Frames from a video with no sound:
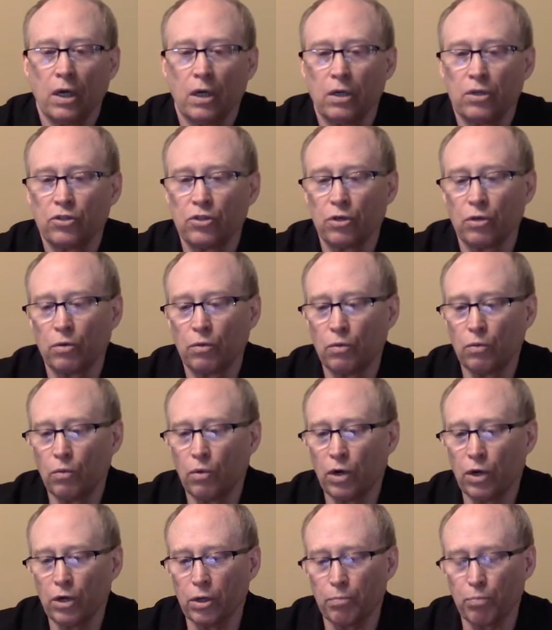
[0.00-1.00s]
So
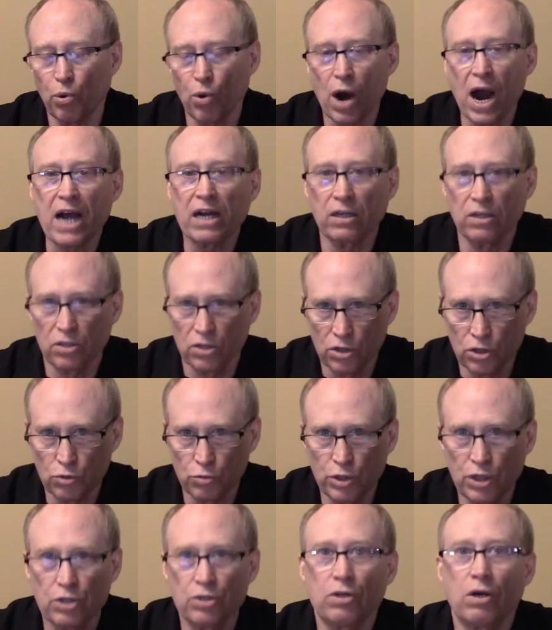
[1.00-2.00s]
one of the practices
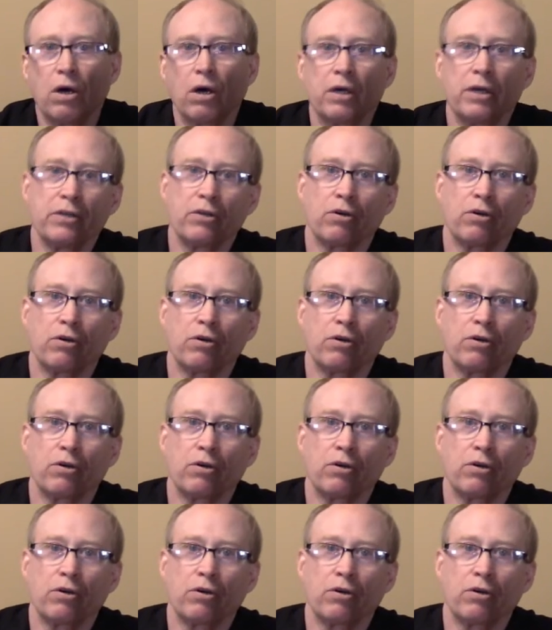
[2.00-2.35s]
we saw in